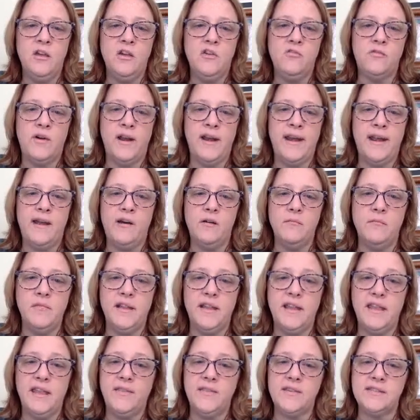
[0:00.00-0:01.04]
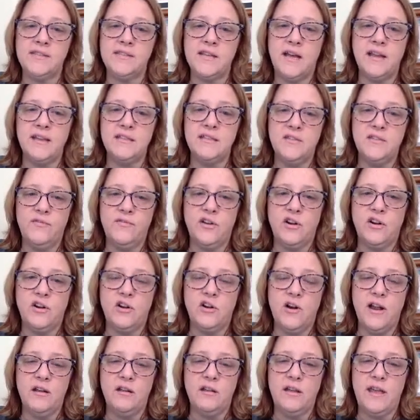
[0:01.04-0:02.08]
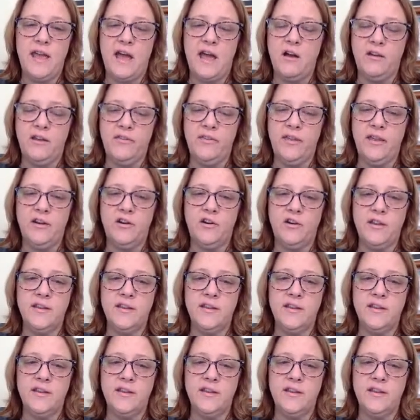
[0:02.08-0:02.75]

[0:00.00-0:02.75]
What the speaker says: right now I'm linking the scientific calculator